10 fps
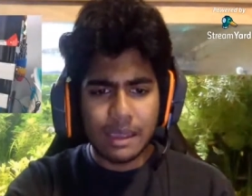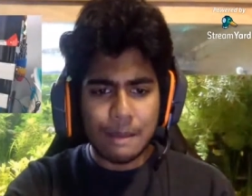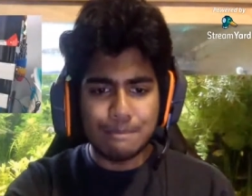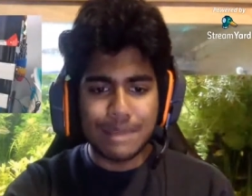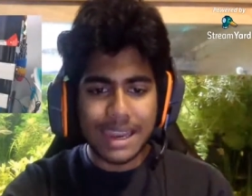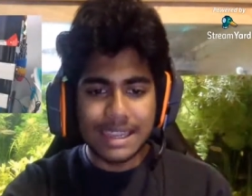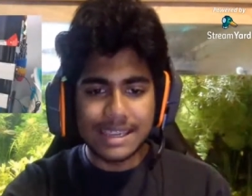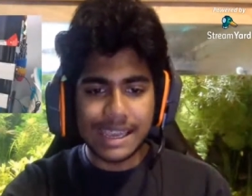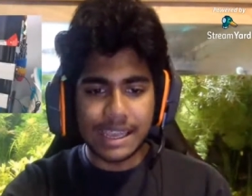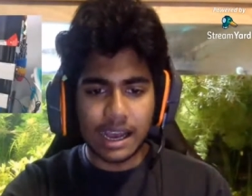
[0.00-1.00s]
Manny
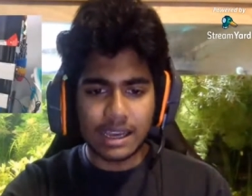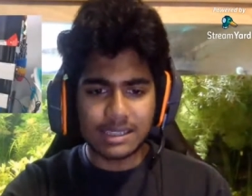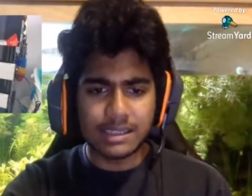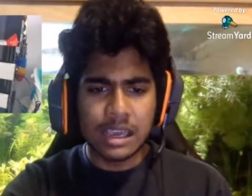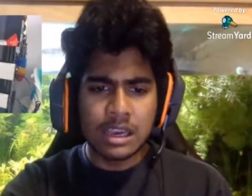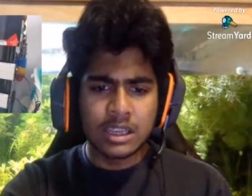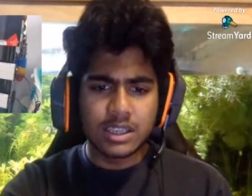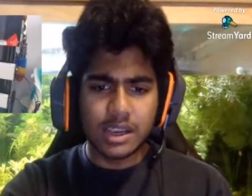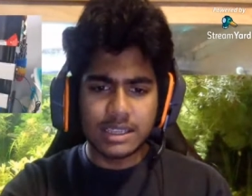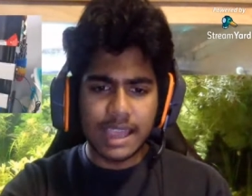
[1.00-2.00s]
D asks,
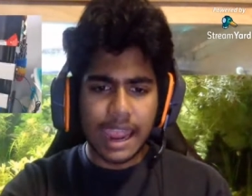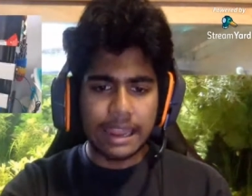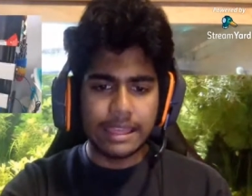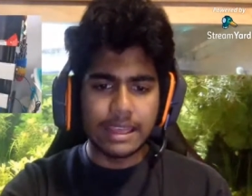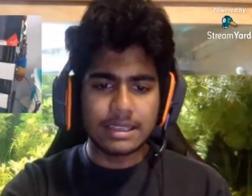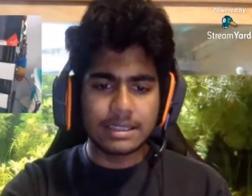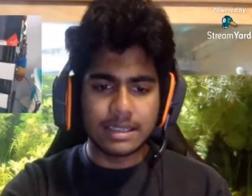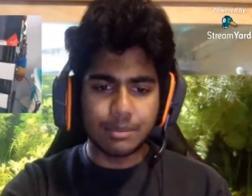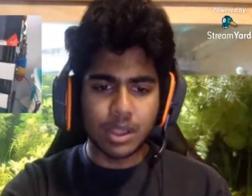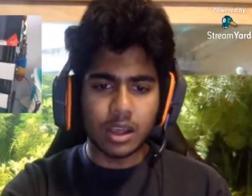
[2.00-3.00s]
so is there anything
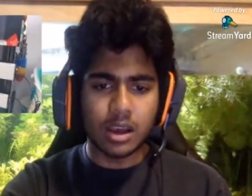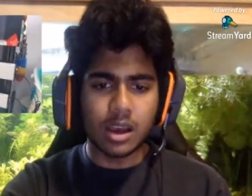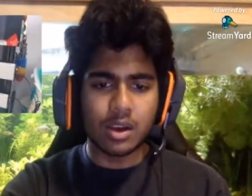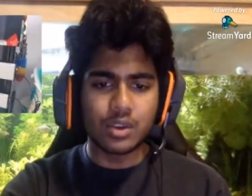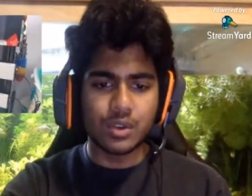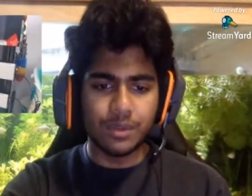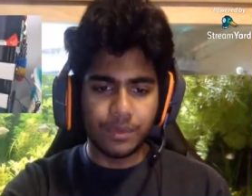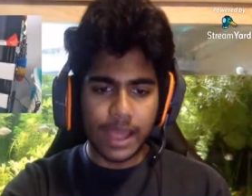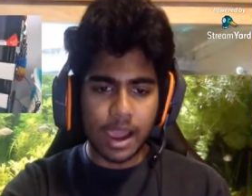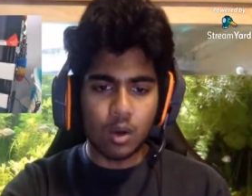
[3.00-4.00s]
similar to
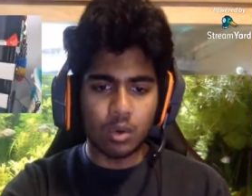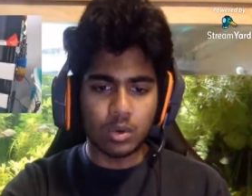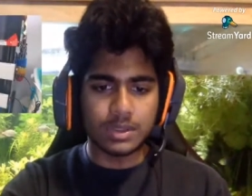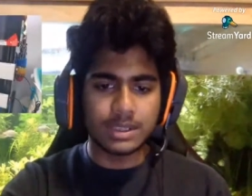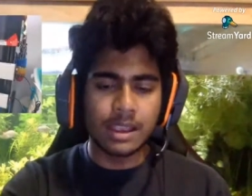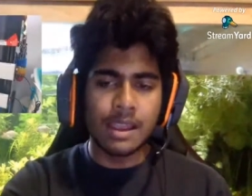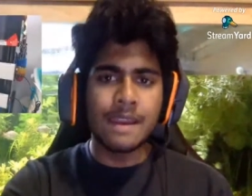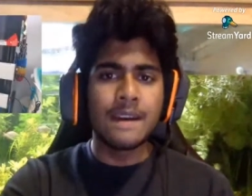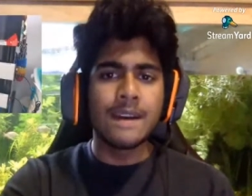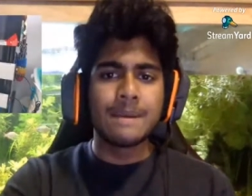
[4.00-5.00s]
flower horns?
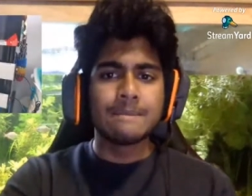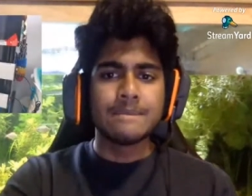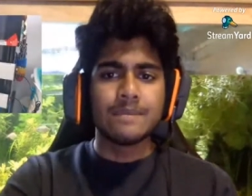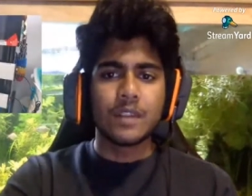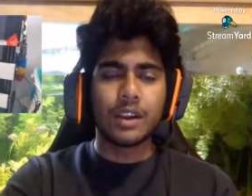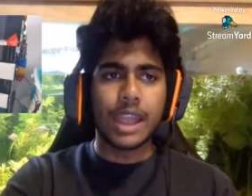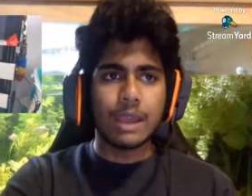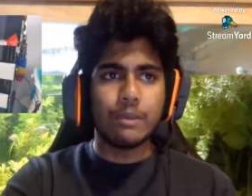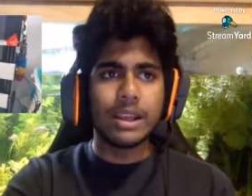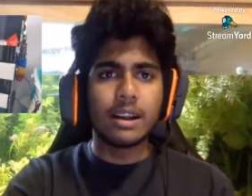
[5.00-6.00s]
Okay,
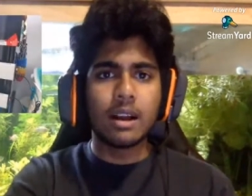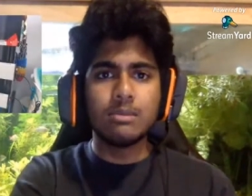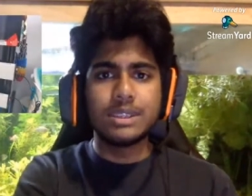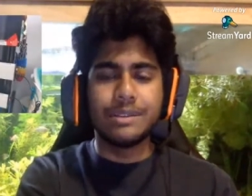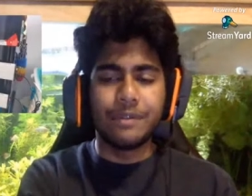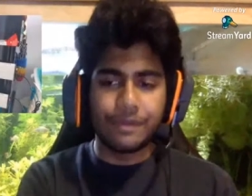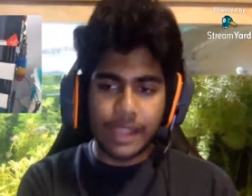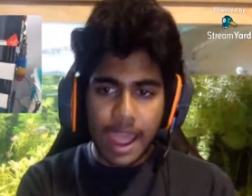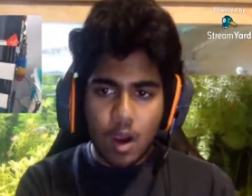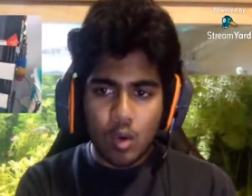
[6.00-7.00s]
when it comes to
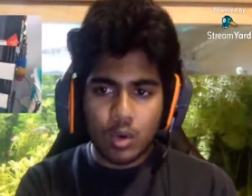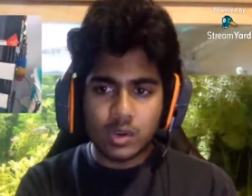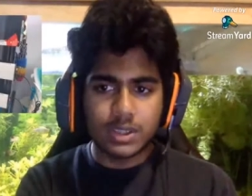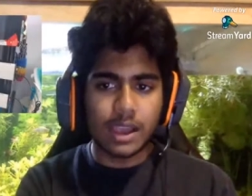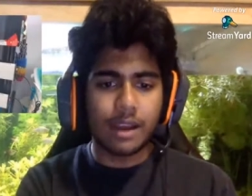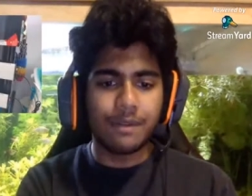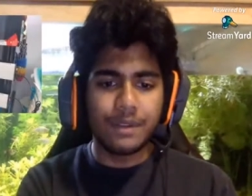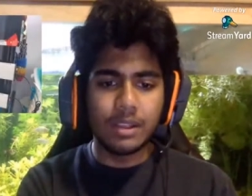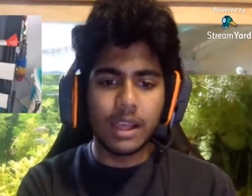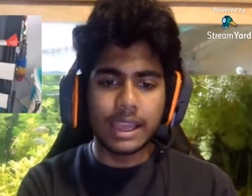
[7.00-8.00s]
flower horns, I
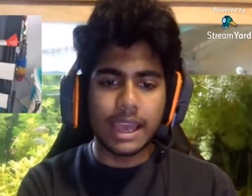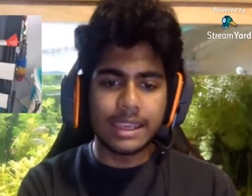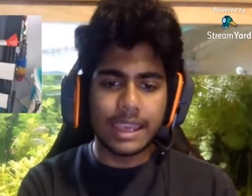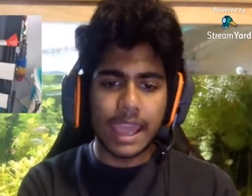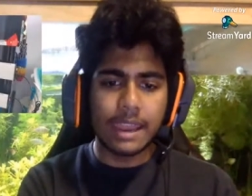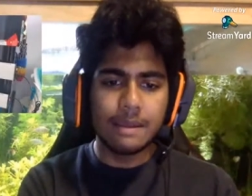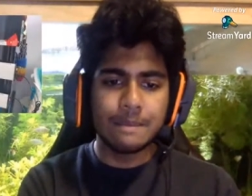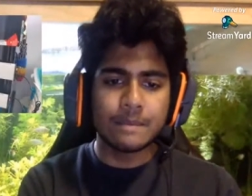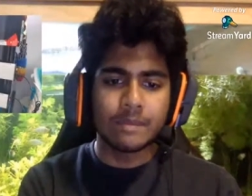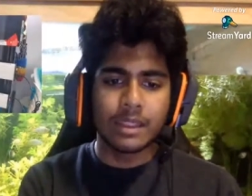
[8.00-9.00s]
feel like, again,
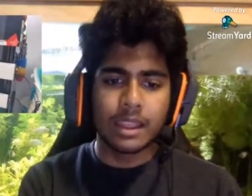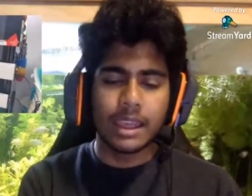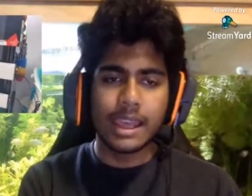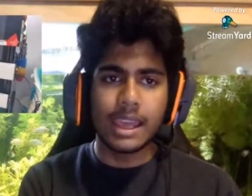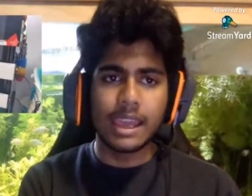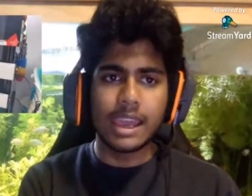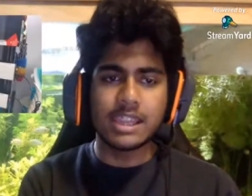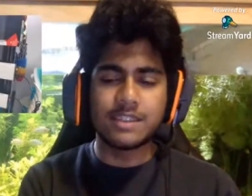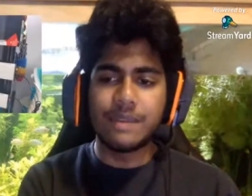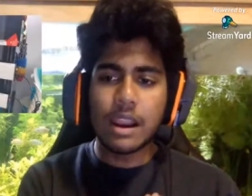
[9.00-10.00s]

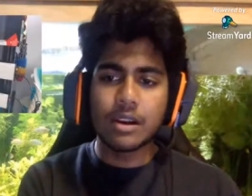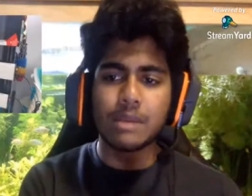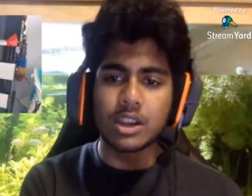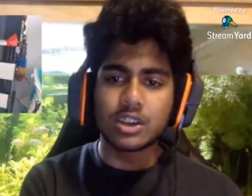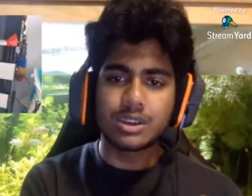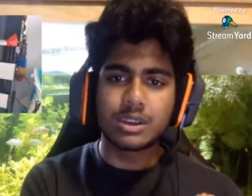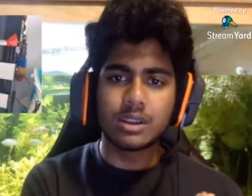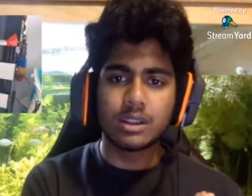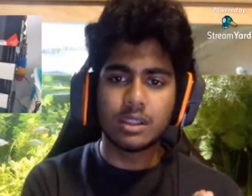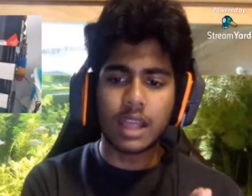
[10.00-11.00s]
it's very much
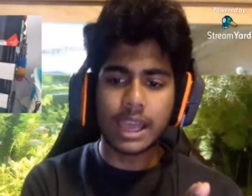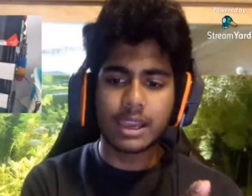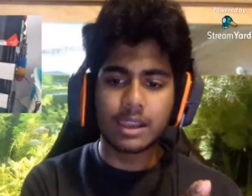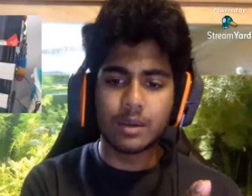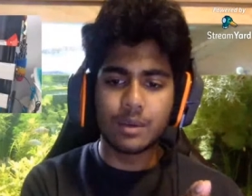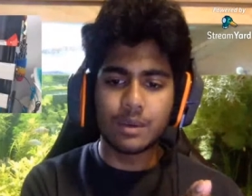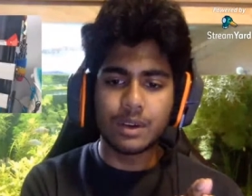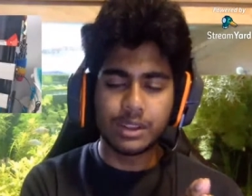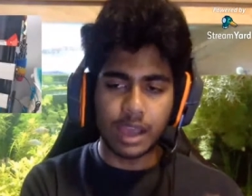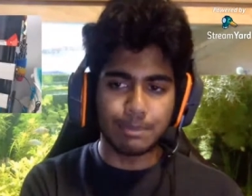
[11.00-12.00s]
like
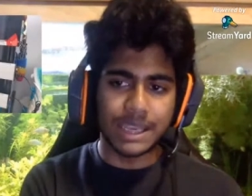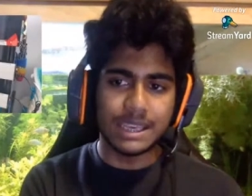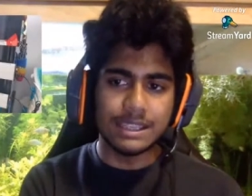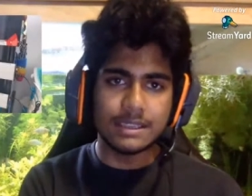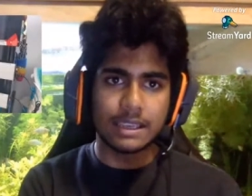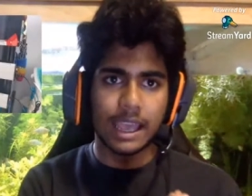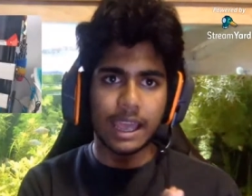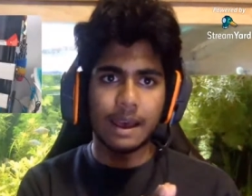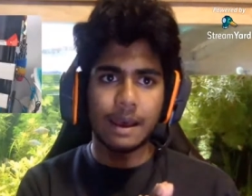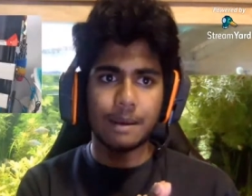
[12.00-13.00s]
guppies
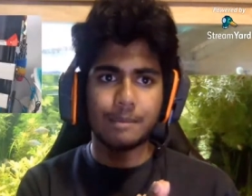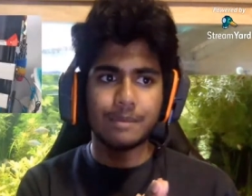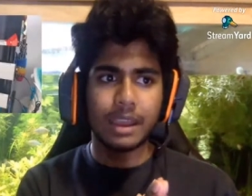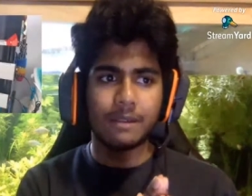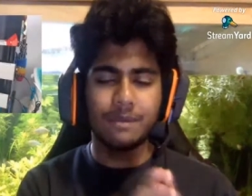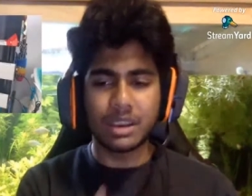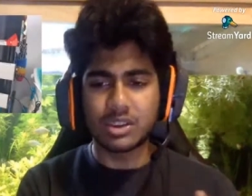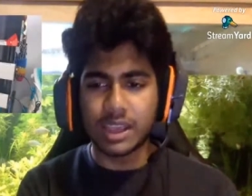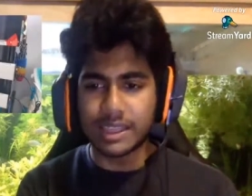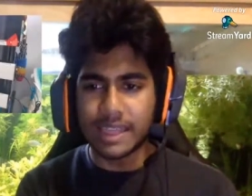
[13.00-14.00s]
um, and
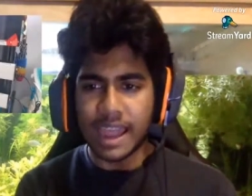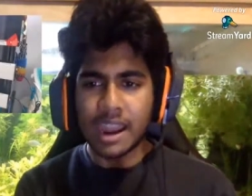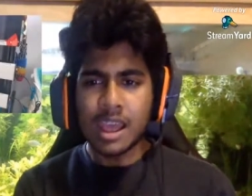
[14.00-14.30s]
fish like that.